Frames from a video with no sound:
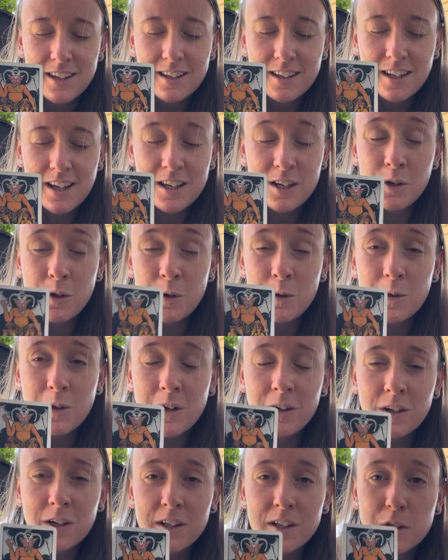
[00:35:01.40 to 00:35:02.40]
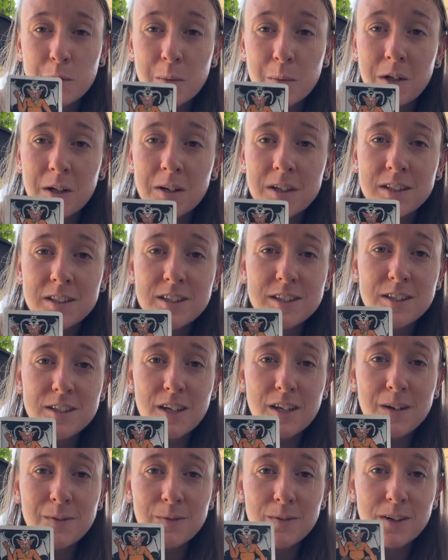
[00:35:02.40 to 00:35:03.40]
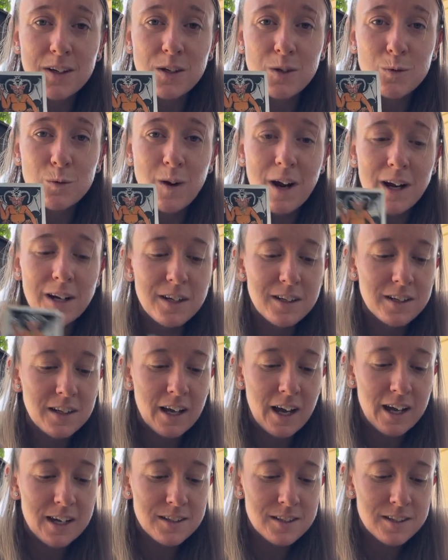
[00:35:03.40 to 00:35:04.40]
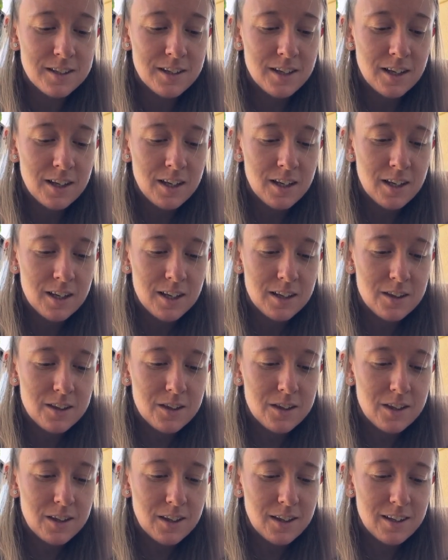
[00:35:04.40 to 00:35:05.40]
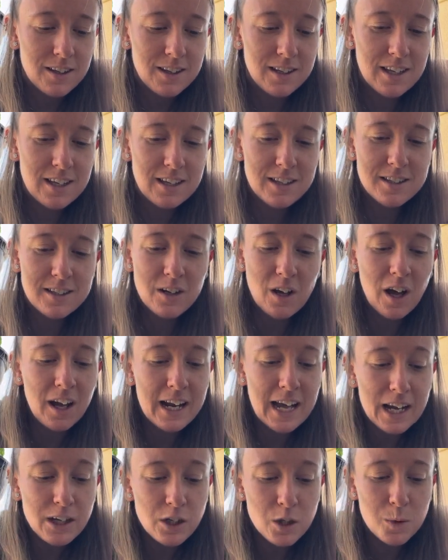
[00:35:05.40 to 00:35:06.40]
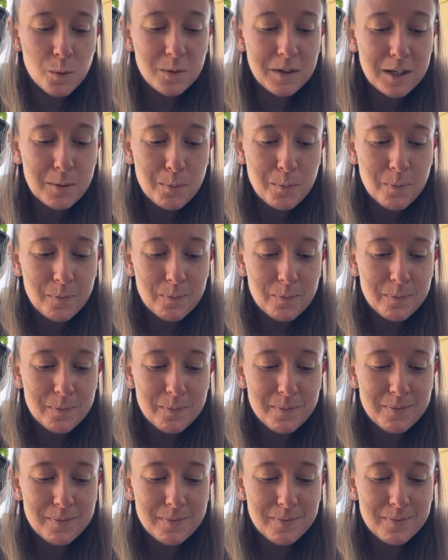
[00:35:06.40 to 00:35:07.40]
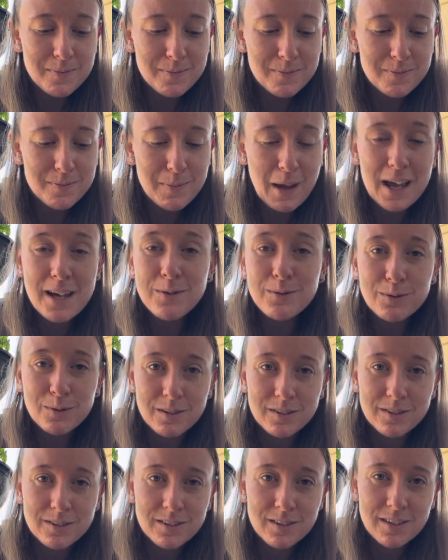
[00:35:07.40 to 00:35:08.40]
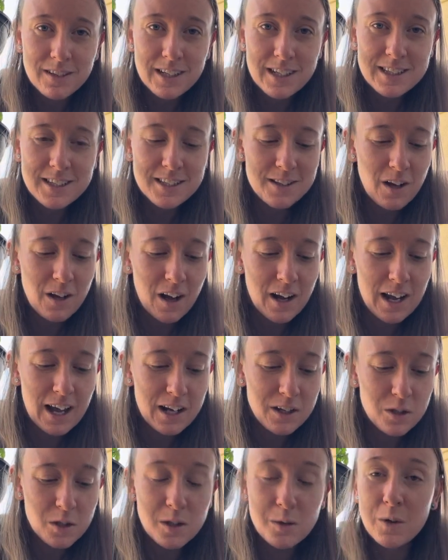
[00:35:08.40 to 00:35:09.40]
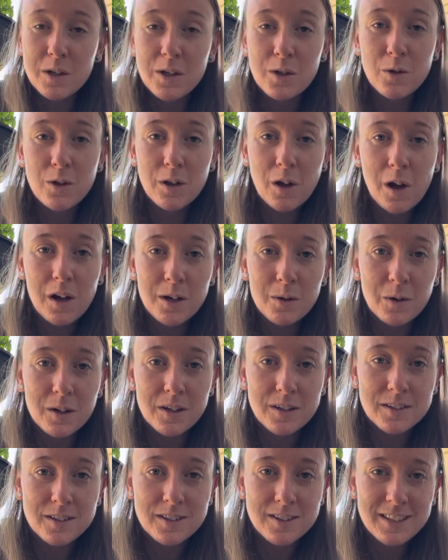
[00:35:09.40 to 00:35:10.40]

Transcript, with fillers: And you no longer experience the suffering. You recognize it's not actually painful. It's not actually what you thought it was.